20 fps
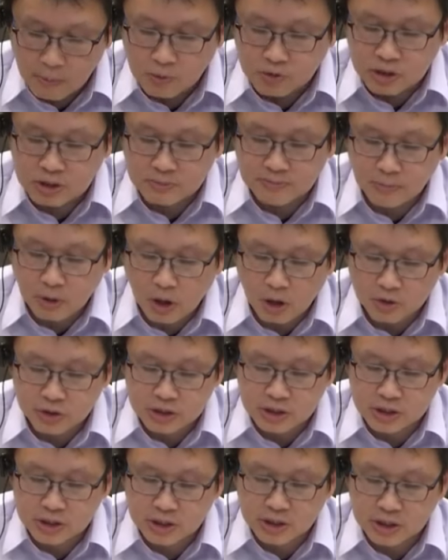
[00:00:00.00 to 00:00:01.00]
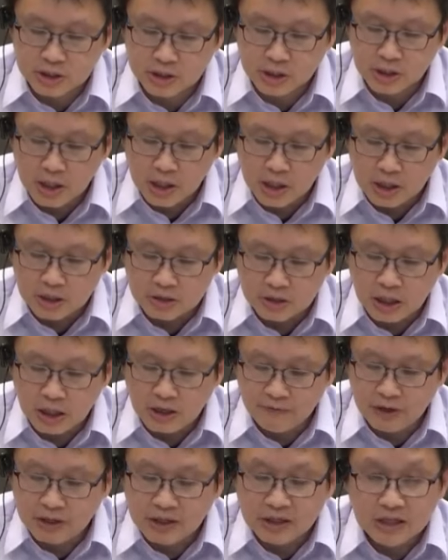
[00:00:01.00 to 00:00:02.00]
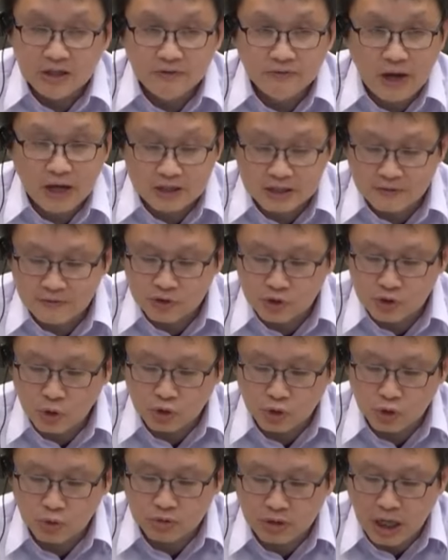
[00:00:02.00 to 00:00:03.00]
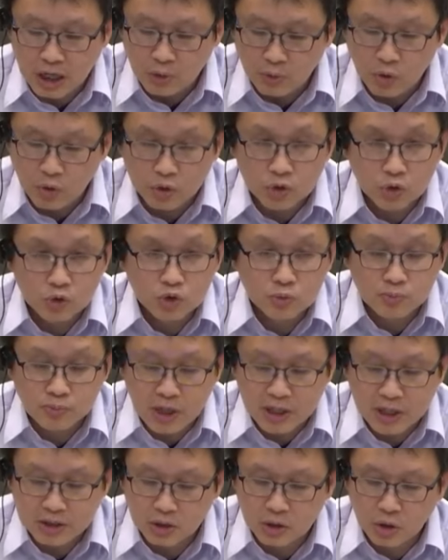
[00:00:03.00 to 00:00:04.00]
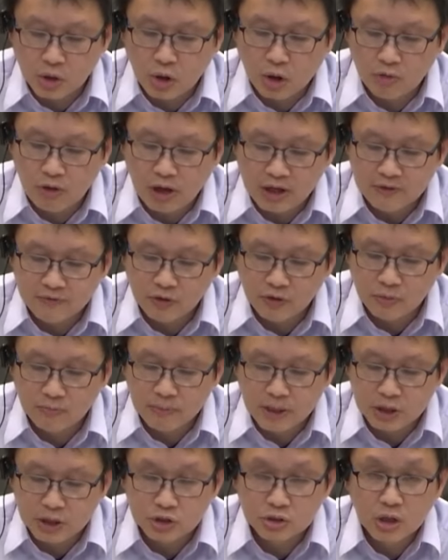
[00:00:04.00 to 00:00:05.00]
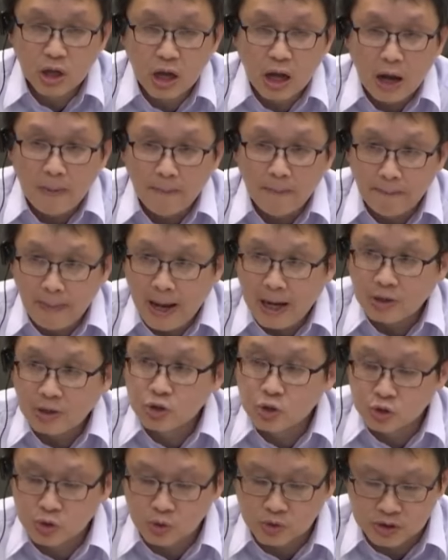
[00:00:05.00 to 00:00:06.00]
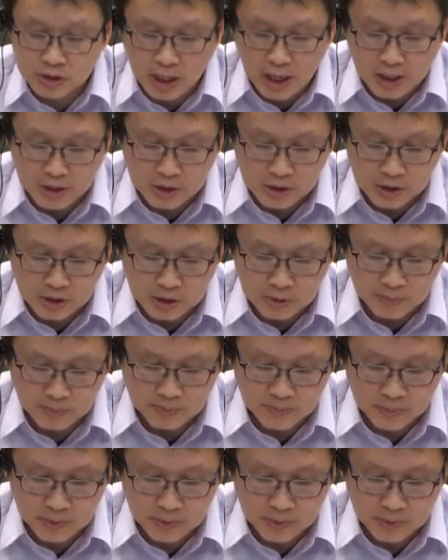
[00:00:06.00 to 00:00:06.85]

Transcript: Most importantly, they have an effective social network to spread the correct information back to the society.